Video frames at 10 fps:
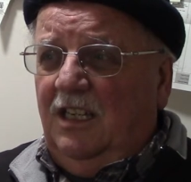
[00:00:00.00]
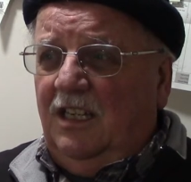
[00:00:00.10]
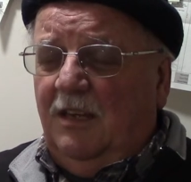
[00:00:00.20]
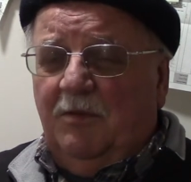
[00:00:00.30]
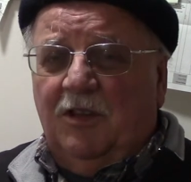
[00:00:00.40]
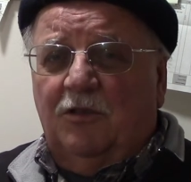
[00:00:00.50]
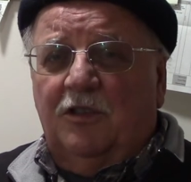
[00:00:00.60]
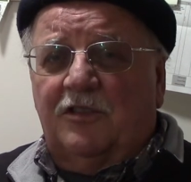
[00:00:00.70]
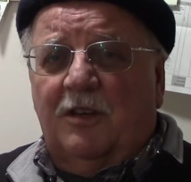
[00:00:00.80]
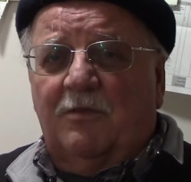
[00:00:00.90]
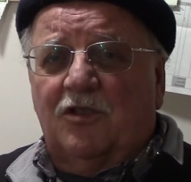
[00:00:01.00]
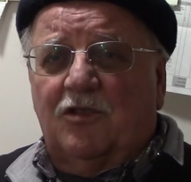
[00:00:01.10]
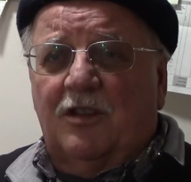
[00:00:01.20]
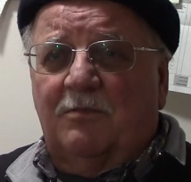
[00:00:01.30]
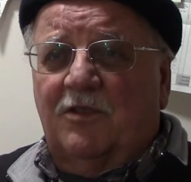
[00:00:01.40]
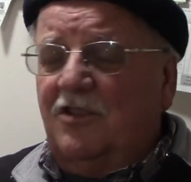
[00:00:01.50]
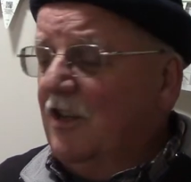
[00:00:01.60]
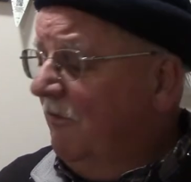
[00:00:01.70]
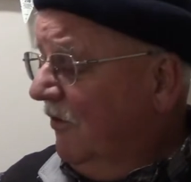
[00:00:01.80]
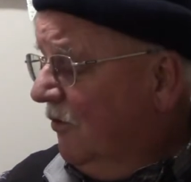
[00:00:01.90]
keeping the oil temperature up to
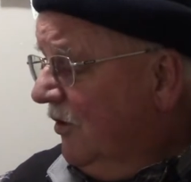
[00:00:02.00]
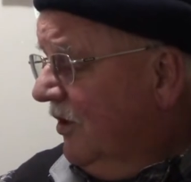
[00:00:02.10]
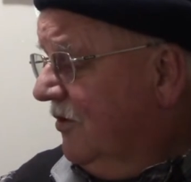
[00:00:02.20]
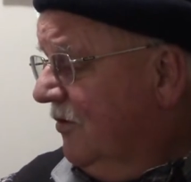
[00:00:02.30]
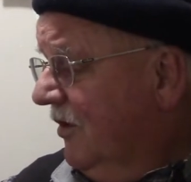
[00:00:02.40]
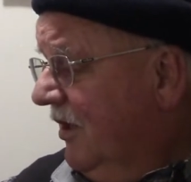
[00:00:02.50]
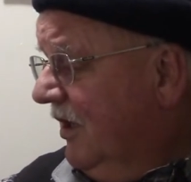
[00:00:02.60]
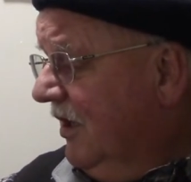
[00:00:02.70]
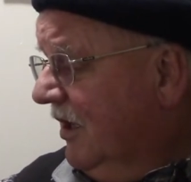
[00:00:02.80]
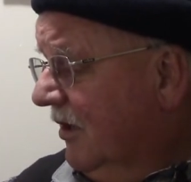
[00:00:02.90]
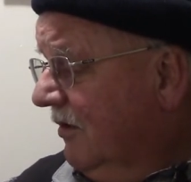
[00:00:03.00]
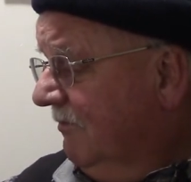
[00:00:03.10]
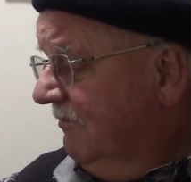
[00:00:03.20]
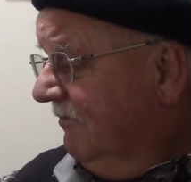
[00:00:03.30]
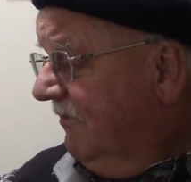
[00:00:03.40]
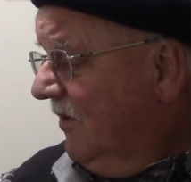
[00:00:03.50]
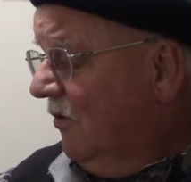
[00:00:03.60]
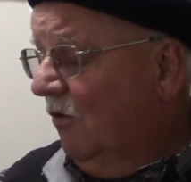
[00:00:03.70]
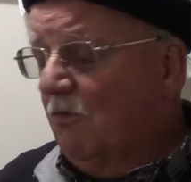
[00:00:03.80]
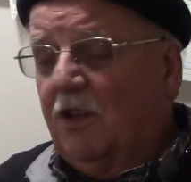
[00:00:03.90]
snuff according to the
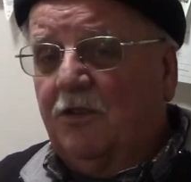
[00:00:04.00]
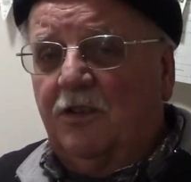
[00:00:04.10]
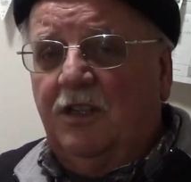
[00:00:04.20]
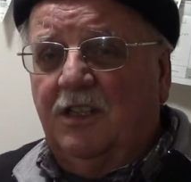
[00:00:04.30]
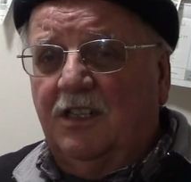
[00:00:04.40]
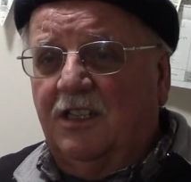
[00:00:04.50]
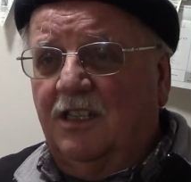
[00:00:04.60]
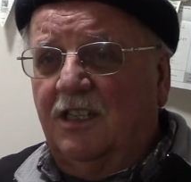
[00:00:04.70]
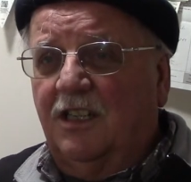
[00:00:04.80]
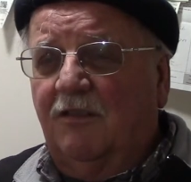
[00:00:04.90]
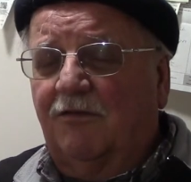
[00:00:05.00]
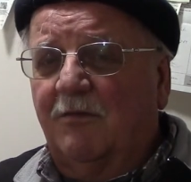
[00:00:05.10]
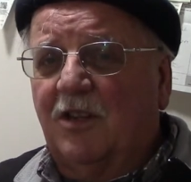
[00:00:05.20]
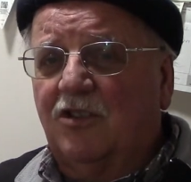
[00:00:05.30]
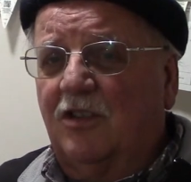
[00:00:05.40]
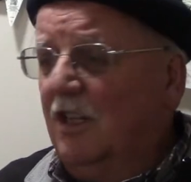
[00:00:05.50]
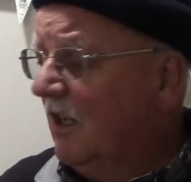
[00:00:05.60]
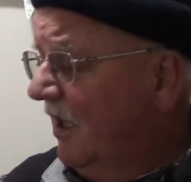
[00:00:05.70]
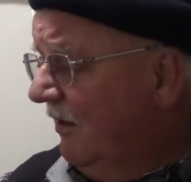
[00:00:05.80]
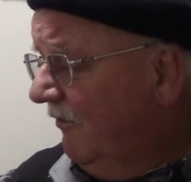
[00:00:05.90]
cold weather information that
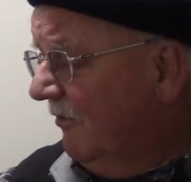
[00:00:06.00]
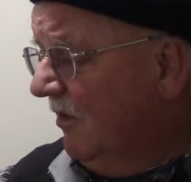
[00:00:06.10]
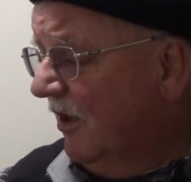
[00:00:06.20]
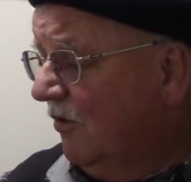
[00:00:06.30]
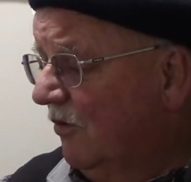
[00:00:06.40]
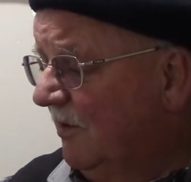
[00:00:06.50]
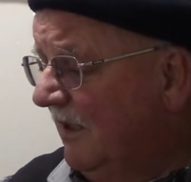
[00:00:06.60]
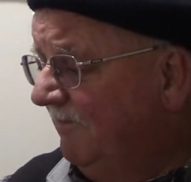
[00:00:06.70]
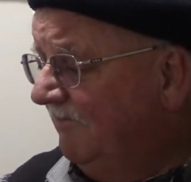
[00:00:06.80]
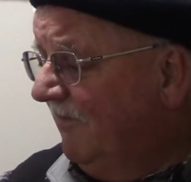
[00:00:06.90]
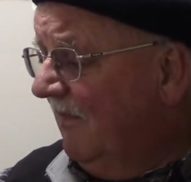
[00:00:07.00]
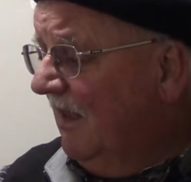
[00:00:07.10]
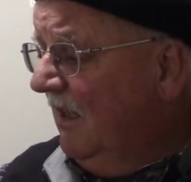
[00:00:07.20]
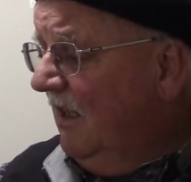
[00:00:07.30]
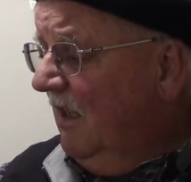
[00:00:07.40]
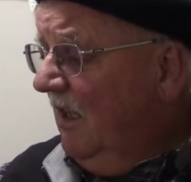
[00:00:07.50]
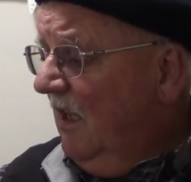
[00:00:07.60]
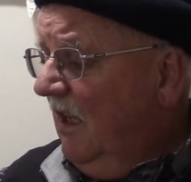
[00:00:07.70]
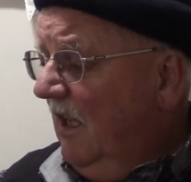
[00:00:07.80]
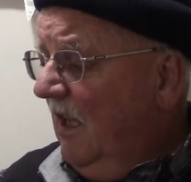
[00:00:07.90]
I have from Lycoming.
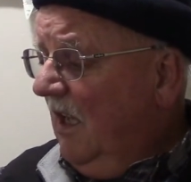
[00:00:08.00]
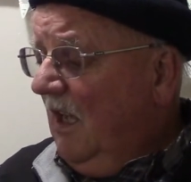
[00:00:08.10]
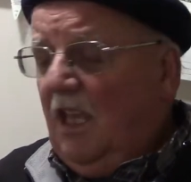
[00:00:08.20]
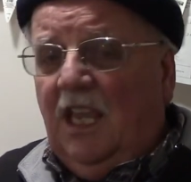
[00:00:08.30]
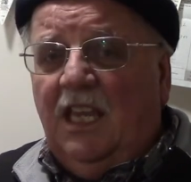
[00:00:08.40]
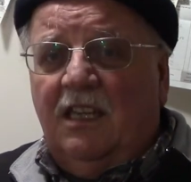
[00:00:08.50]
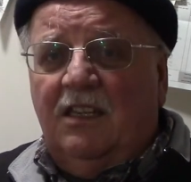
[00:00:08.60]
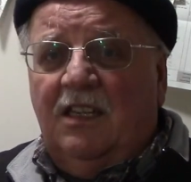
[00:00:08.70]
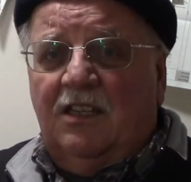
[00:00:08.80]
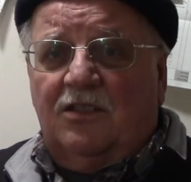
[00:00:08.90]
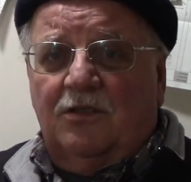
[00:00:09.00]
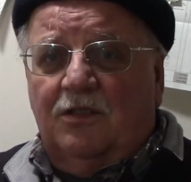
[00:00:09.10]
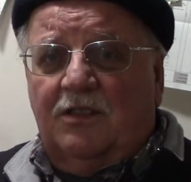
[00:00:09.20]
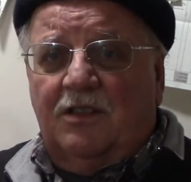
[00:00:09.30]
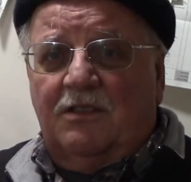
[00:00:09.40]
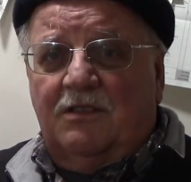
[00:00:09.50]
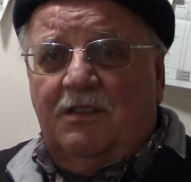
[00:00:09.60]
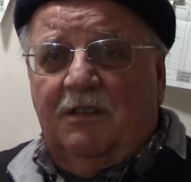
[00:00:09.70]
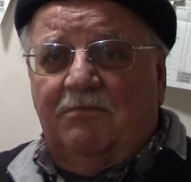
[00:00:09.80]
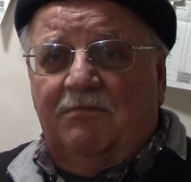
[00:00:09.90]
And so it's just,
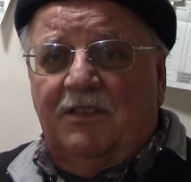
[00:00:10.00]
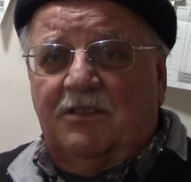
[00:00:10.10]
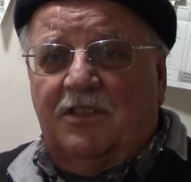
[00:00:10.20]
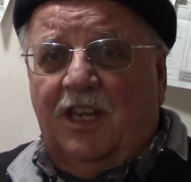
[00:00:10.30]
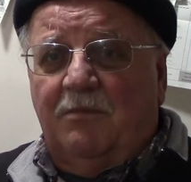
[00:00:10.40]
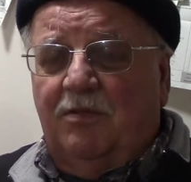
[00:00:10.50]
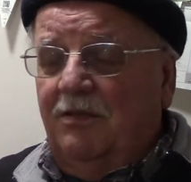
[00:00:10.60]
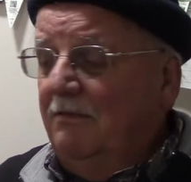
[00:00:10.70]
yep, this tape